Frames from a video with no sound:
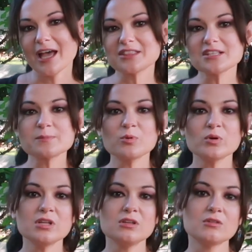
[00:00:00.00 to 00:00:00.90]
At this
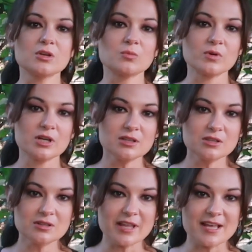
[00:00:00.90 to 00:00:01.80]
point, you can worry a
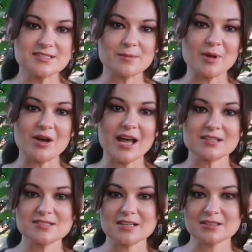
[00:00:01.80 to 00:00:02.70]
little less about
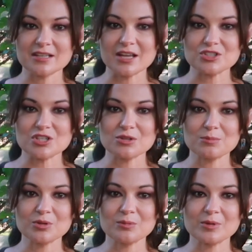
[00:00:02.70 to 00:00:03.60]
accidentally catching the
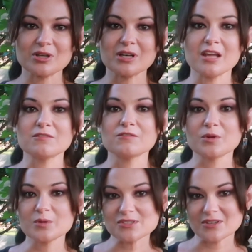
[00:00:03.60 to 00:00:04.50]
bluebird and
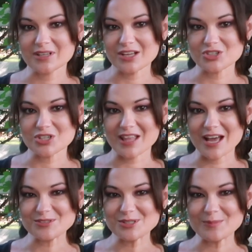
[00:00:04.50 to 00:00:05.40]
focus on catching the
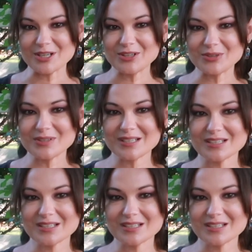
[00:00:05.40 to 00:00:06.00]
house sparrow.